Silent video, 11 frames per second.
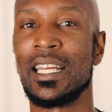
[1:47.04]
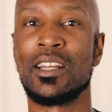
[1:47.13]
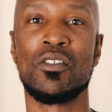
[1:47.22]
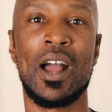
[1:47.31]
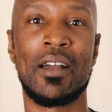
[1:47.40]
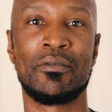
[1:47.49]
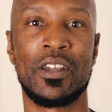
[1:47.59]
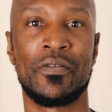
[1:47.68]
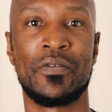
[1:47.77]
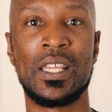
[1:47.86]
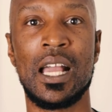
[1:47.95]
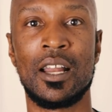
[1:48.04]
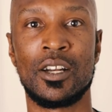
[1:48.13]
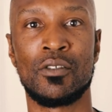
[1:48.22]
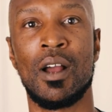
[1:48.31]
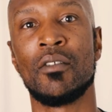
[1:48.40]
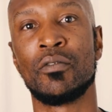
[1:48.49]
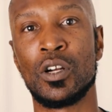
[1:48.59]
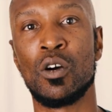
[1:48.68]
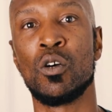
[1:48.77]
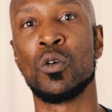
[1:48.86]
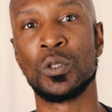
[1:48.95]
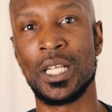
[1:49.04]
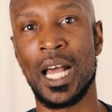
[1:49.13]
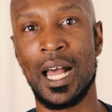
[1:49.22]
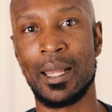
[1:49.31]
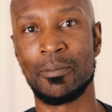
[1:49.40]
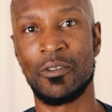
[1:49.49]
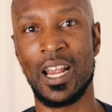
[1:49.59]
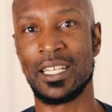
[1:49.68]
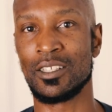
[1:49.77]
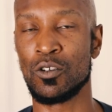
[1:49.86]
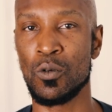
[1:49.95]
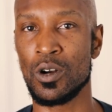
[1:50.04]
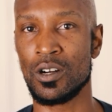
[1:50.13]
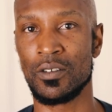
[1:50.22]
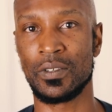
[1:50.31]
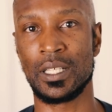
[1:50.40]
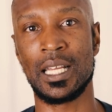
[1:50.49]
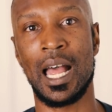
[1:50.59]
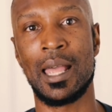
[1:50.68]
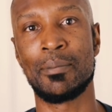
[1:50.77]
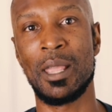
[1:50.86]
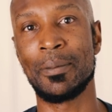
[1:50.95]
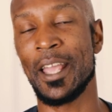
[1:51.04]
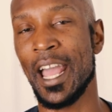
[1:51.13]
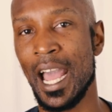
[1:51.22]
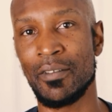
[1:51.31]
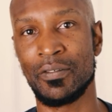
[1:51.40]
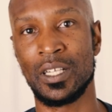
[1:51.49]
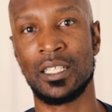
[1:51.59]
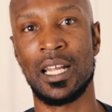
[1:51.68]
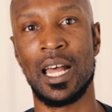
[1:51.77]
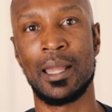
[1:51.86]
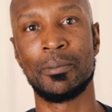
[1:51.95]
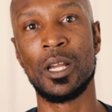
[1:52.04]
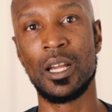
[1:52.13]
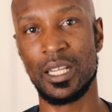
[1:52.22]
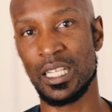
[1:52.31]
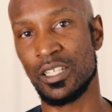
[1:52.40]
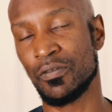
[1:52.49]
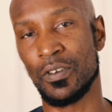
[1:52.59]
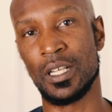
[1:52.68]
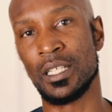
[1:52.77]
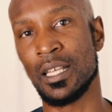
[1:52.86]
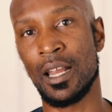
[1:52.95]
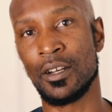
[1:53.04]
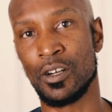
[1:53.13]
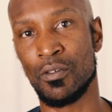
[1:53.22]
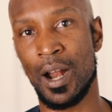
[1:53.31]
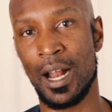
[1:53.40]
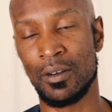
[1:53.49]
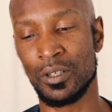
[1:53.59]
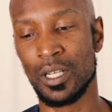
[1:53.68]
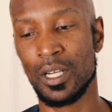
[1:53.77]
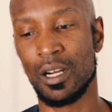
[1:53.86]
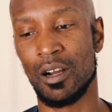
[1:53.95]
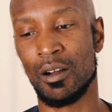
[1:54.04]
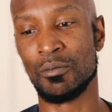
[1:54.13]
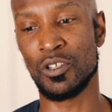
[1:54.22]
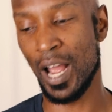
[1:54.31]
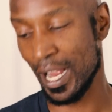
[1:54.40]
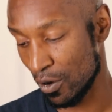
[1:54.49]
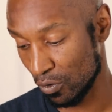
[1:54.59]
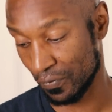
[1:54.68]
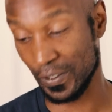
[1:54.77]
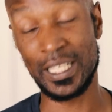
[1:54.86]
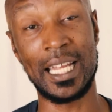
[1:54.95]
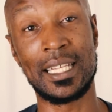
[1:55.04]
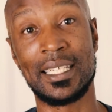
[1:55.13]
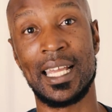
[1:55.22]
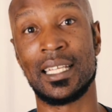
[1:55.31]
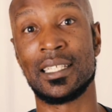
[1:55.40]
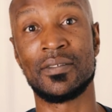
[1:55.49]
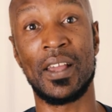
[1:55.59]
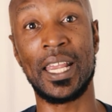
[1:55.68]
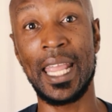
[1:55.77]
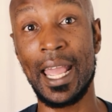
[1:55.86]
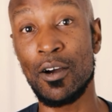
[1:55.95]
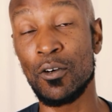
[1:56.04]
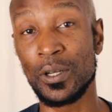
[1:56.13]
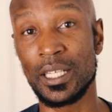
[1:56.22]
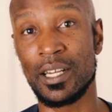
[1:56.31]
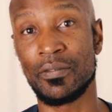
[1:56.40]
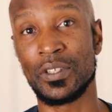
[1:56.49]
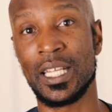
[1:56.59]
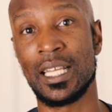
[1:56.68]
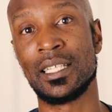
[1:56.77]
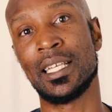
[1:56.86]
and they don't have their feet on the ground for the whole time, right? It's a quarter of the time, maybe a half of the time, each foot is on the ground. So I hold for 10 seconds. If I can't hold it there for 10